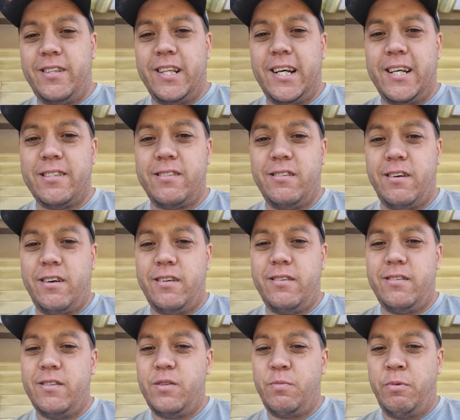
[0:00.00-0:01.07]
last night.
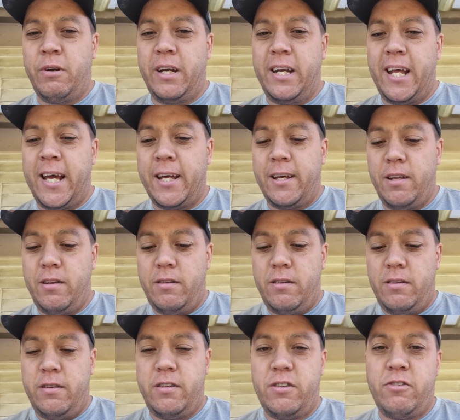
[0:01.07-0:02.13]
It's pretty knackered.
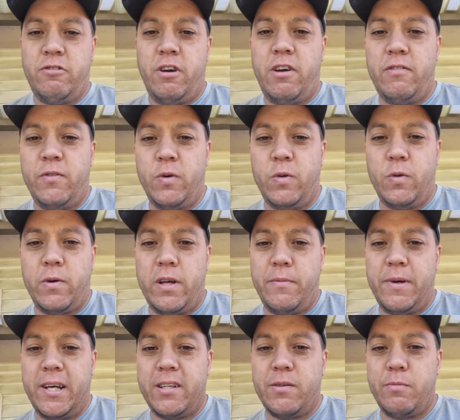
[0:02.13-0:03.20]
Just drove all the way
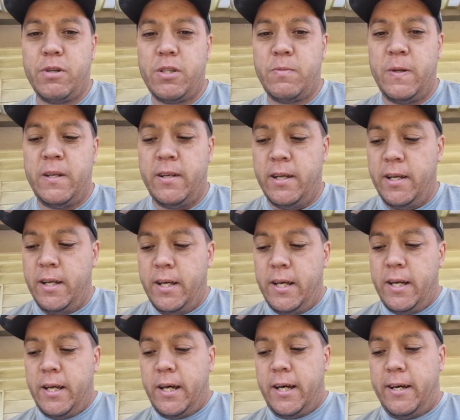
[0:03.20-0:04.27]
back to Brisbane.
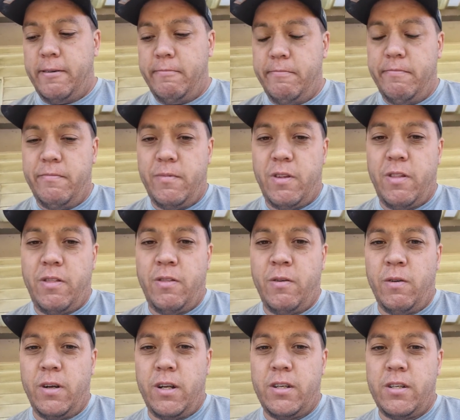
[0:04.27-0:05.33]
Thought
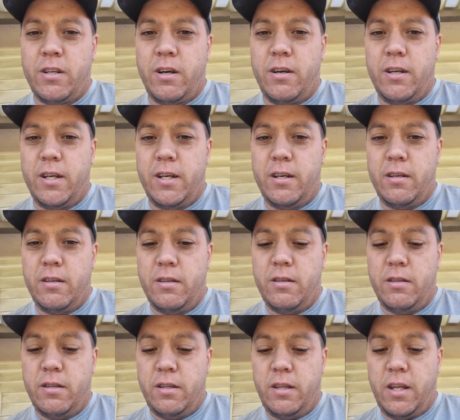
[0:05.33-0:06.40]
I'd show you
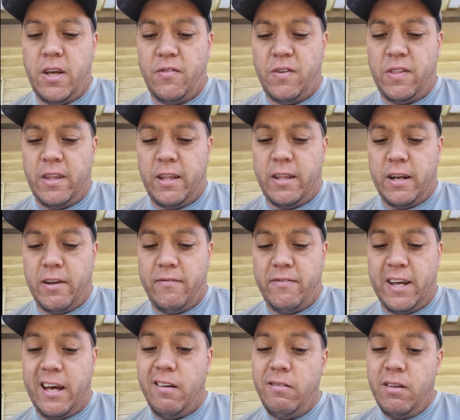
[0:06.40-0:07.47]
everything that I
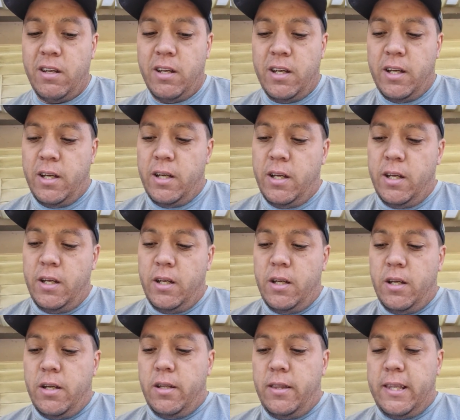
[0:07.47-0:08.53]
found.
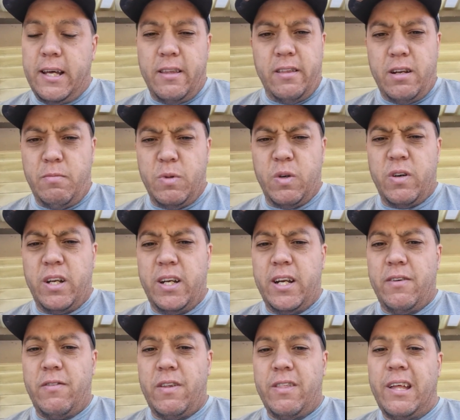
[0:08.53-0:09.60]
Now that I'm looking at
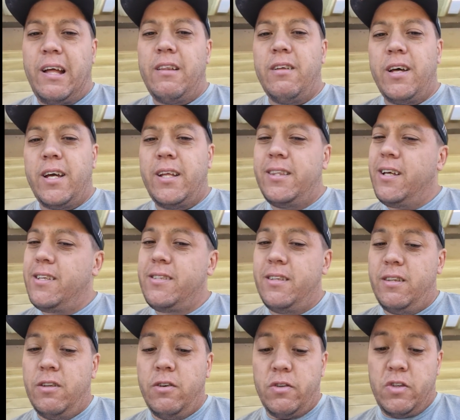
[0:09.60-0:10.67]
everything, like, it
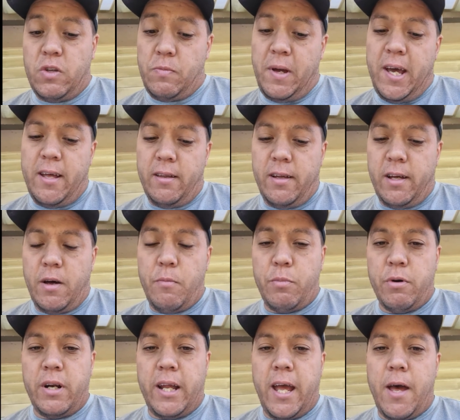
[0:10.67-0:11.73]
doesn't look too bad. Like, I'm
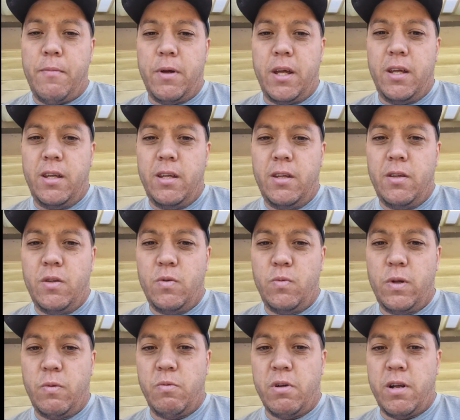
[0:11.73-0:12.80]
pretty happy
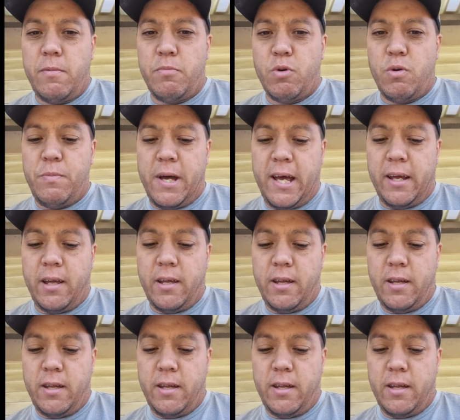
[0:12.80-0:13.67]
with what I brought back.